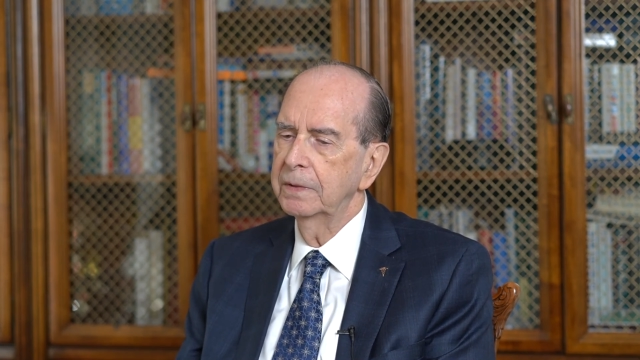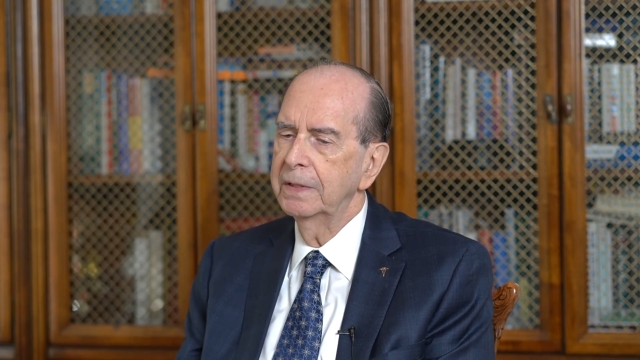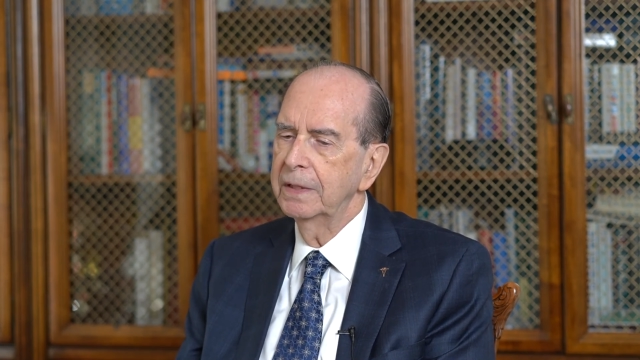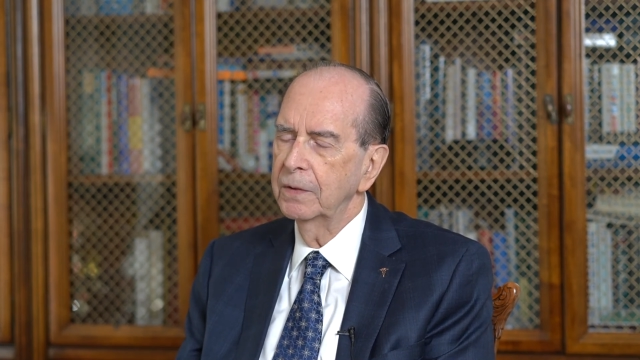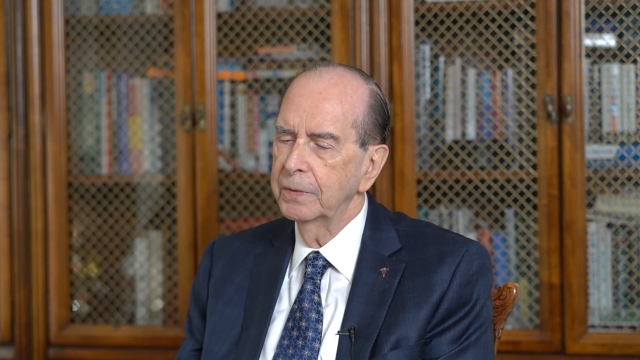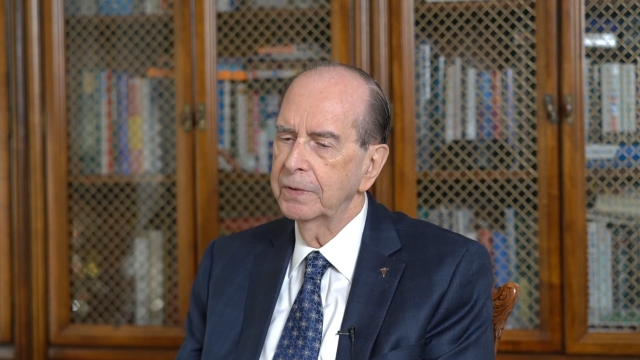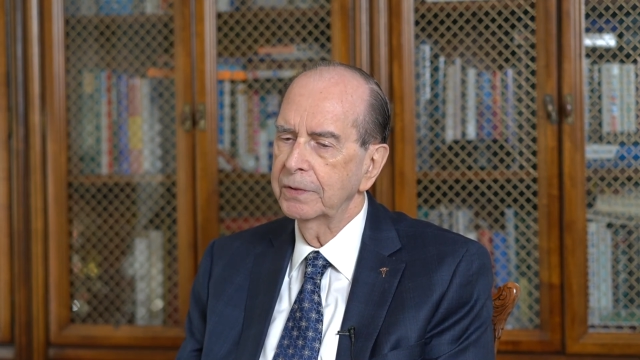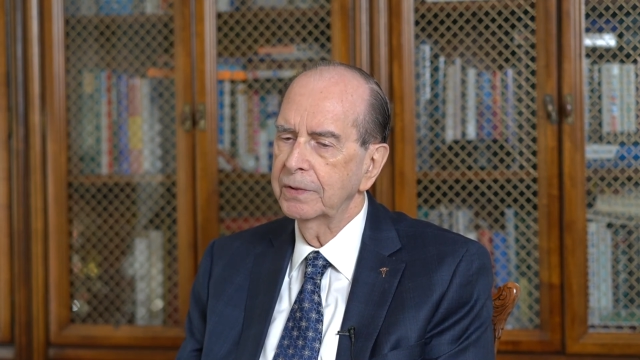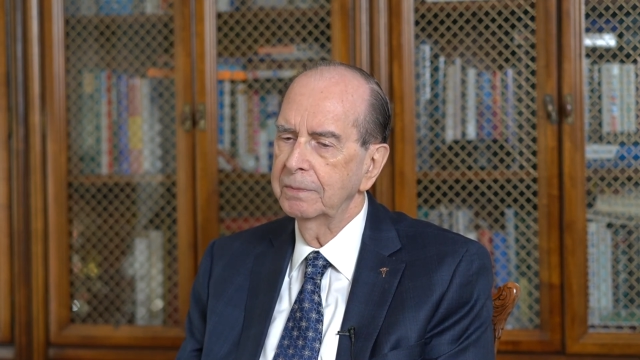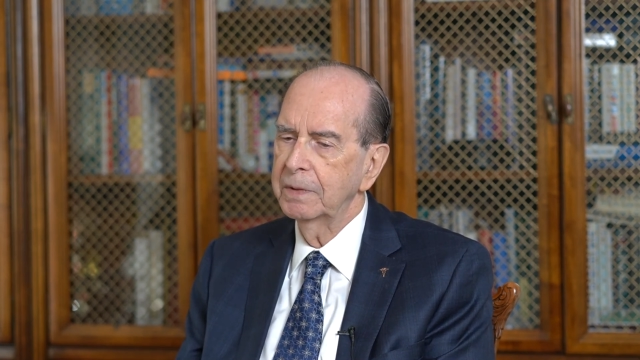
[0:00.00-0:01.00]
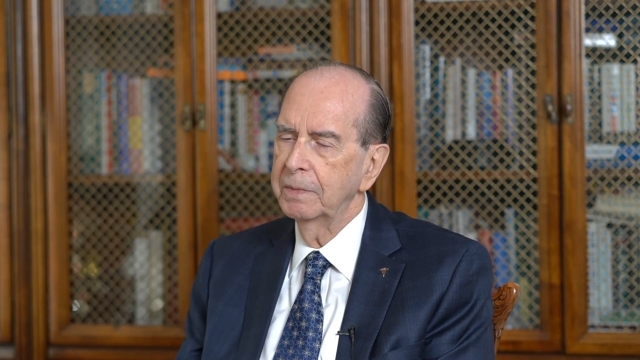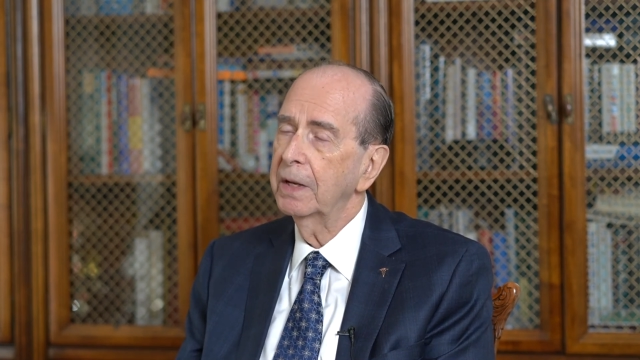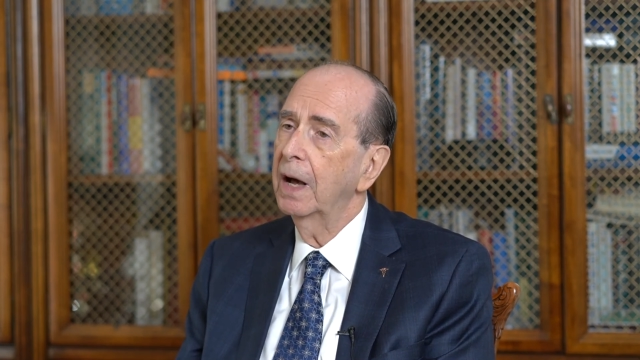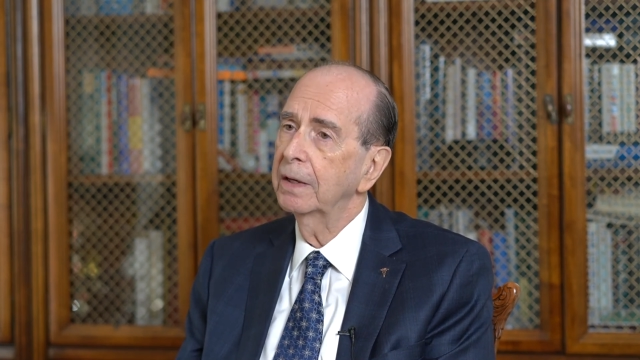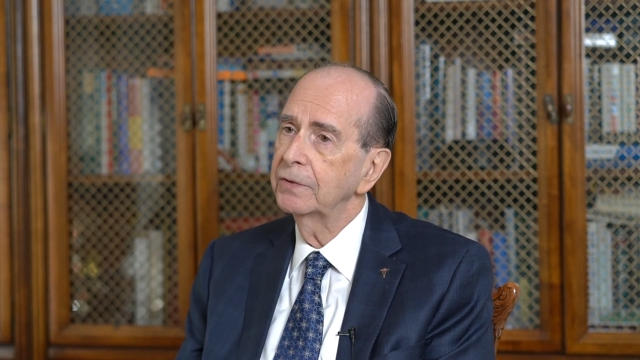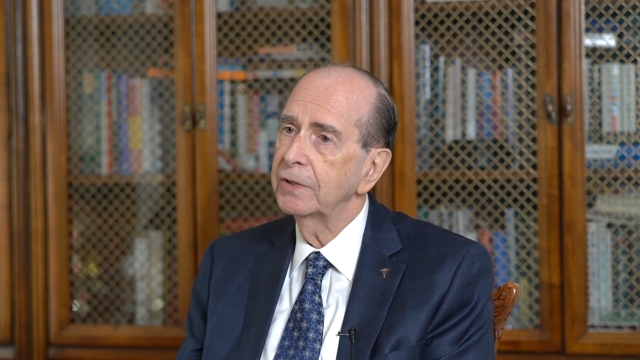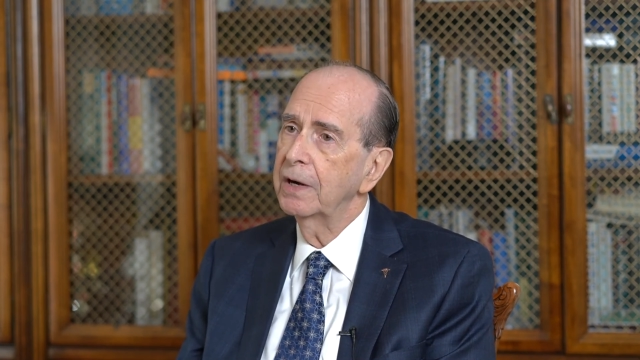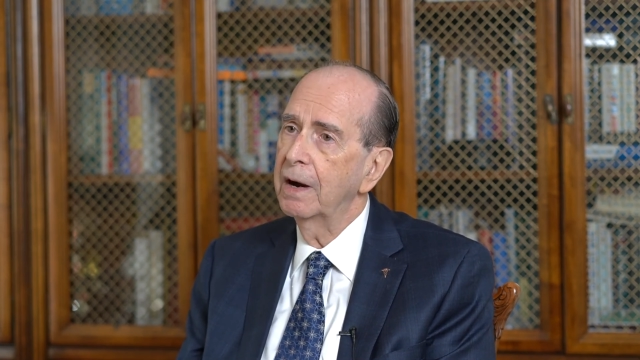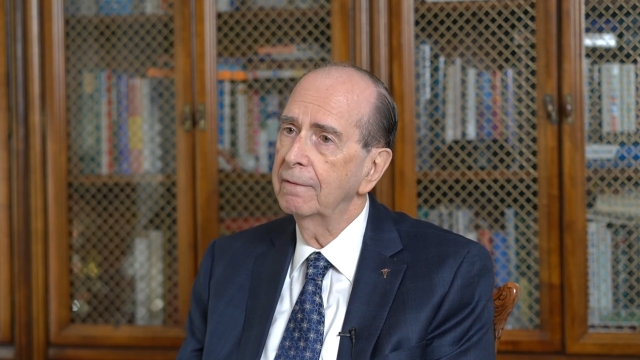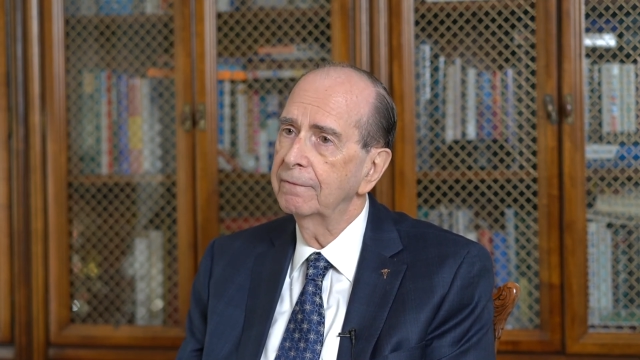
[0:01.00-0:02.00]
deal with the symptomatology
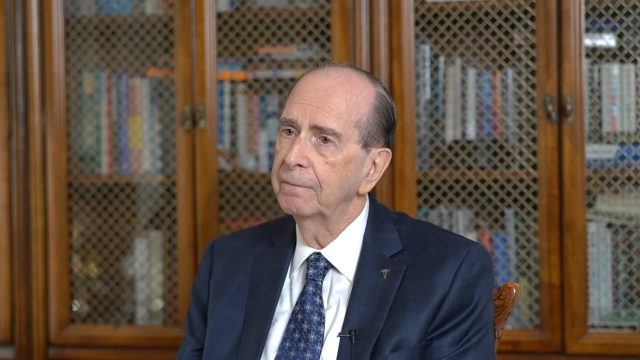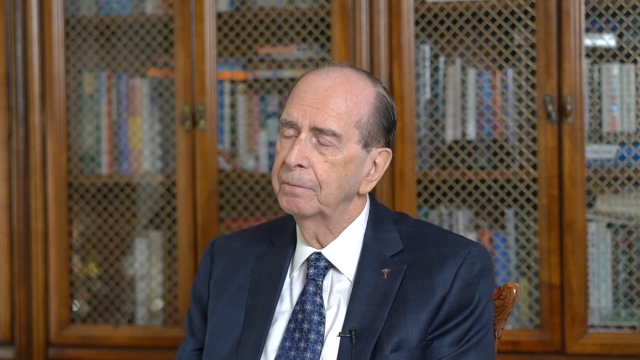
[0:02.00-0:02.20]
of